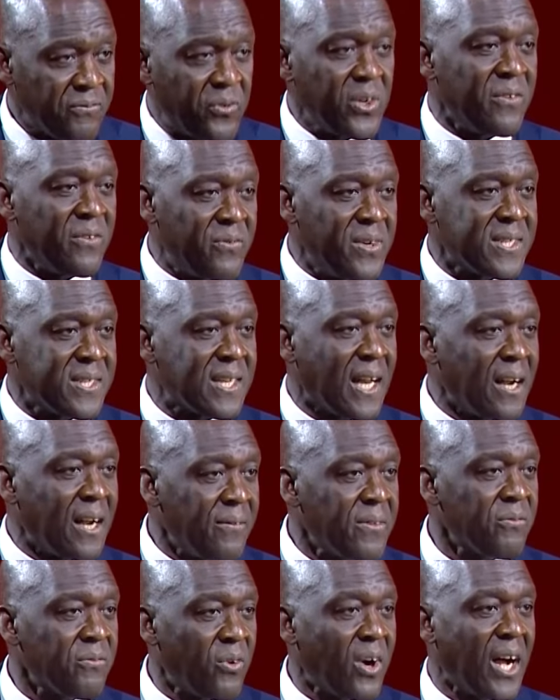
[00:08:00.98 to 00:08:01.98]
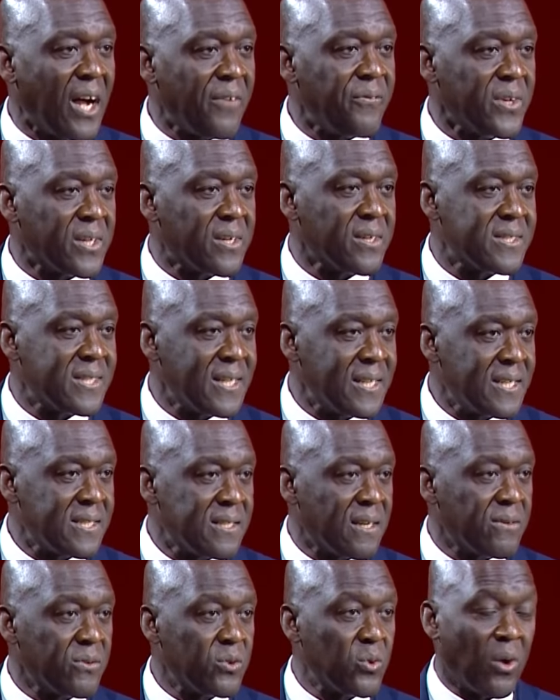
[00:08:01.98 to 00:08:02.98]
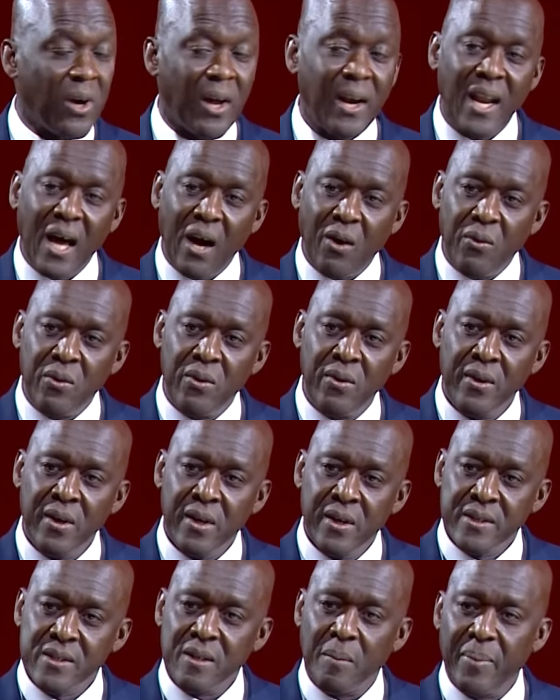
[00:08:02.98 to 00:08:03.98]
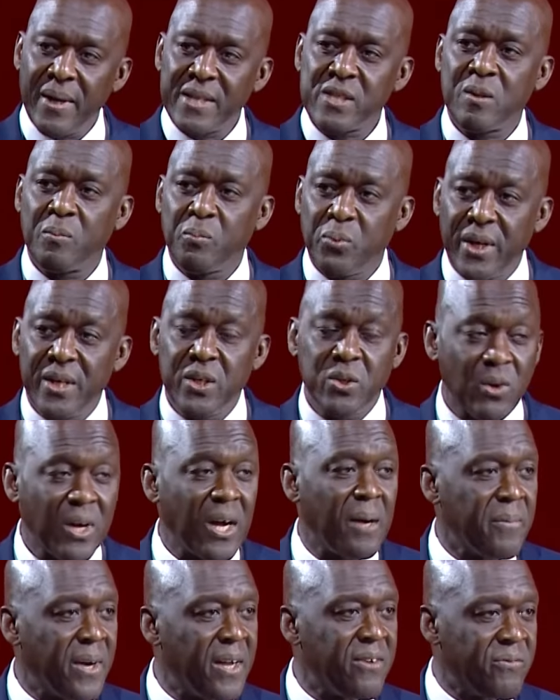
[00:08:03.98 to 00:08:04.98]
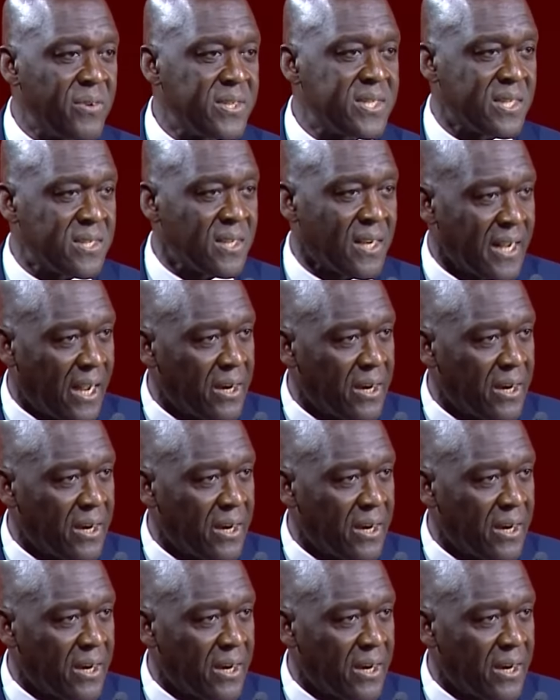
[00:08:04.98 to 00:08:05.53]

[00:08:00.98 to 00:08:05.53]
free visa for African citizens to allow the best brain to come and visit the